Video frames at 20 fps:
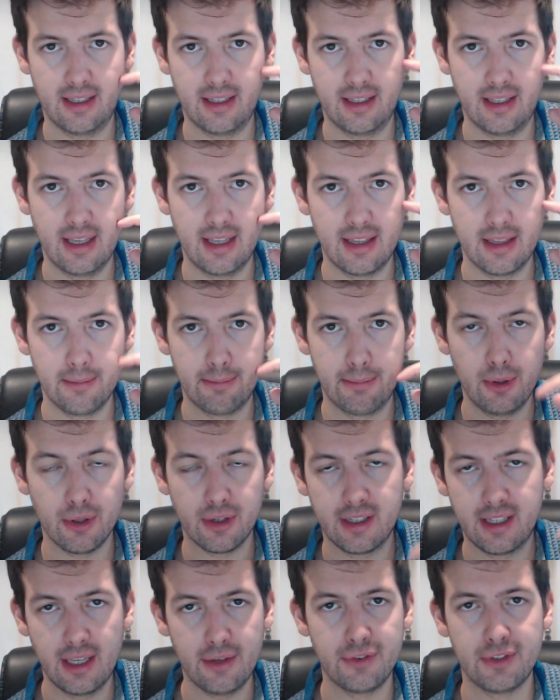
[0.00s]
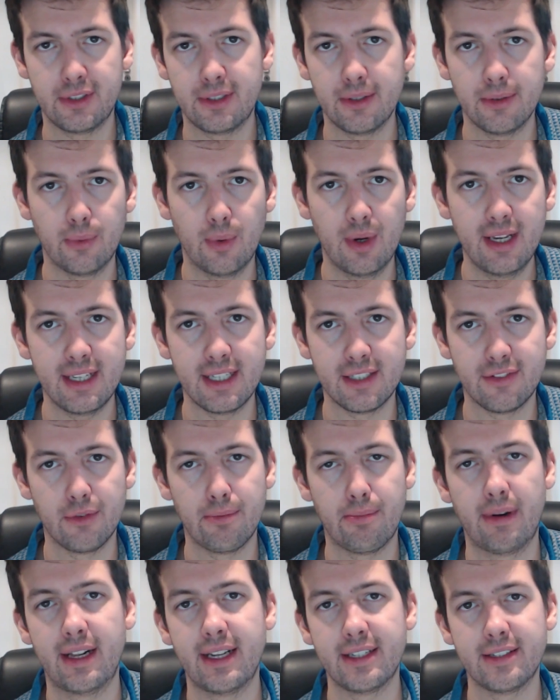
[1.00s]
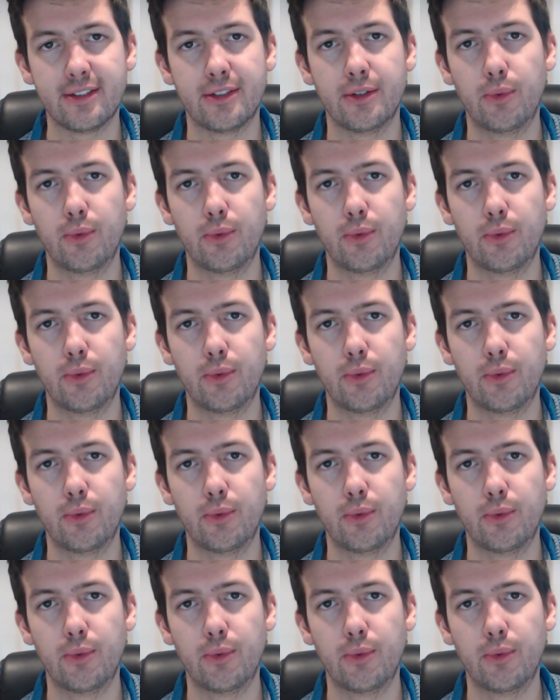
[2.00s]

book gives ways for players to